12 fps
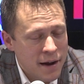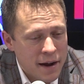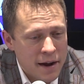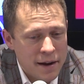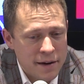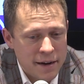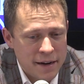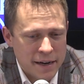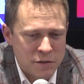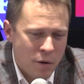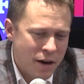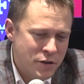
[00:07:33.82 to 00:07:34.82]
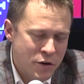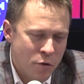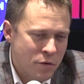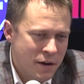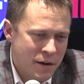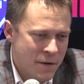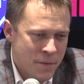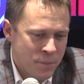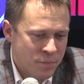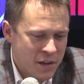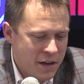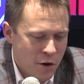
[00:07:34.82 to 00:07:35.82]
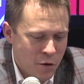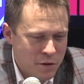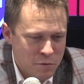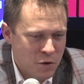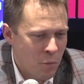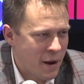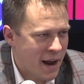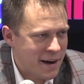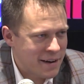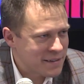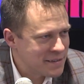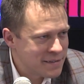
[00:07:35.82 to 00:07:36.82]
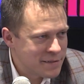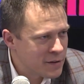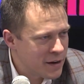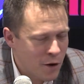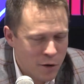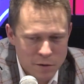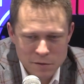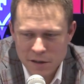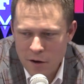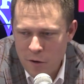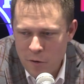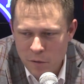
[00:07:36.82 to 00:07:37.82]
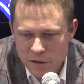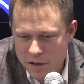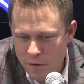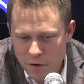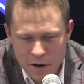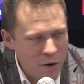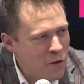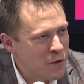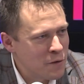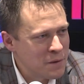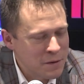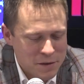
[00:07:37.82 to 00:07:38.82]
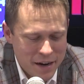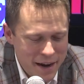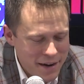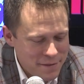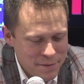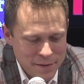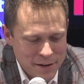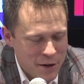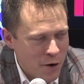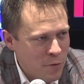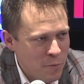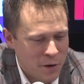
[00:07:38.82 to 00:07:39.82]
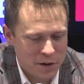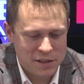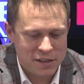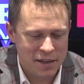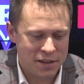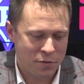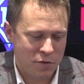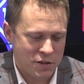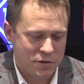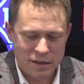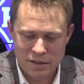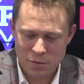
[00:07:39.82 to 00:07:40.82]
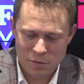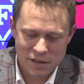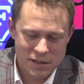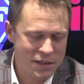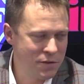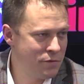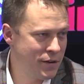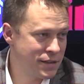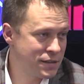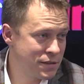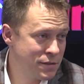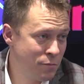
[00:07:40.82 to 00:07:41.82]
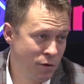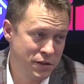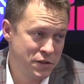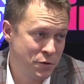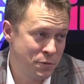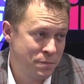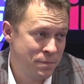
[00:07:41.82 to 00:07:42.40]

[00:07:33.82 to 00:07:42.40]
And that's why you don't, you know, there was no panic, you know, there was no what's going on. It was like, hey, you know, we're going to sit in the frustration or we're going to sit in the fix. One of the two.